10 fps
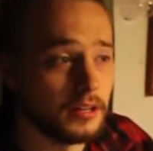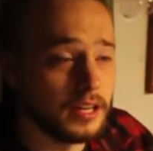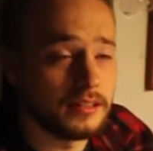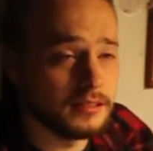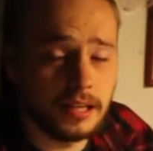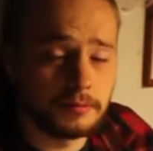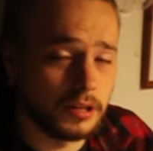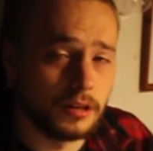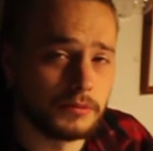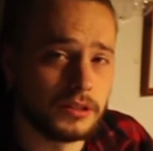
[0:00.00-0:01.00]
Yeah, at the same
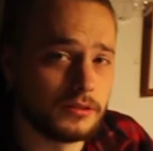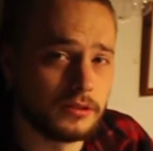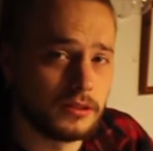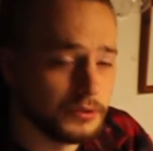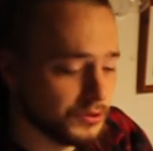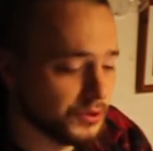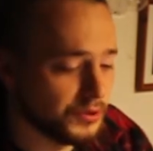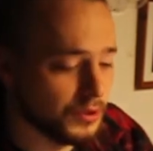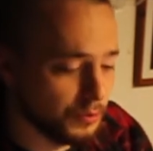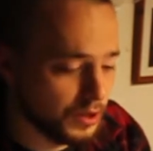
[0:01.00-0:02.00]
time, she's still
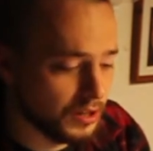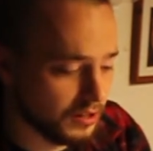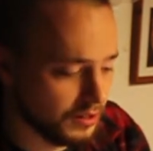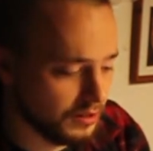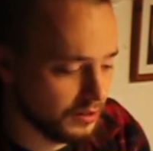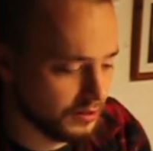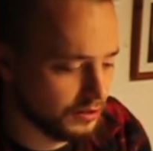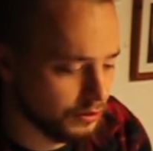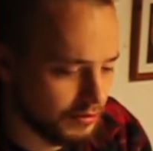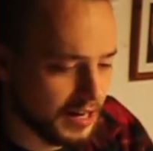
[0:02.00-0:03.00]
doing the work and the
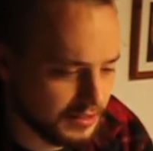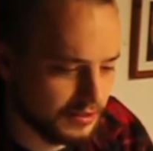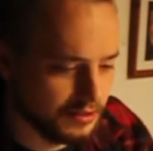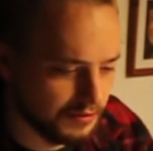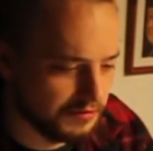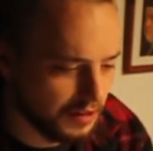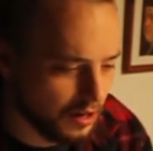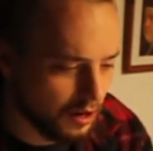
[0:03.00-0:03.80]
correct stuff